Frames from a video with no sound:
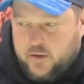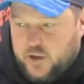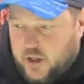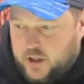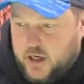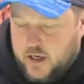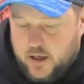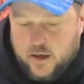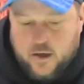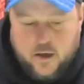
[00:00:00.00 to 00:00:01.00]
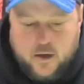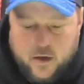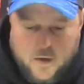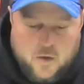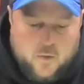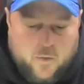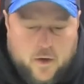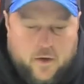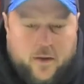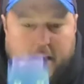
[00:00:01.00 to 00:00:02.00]
Jawjacker, where
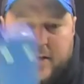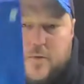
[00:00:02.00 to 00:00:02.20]
your legs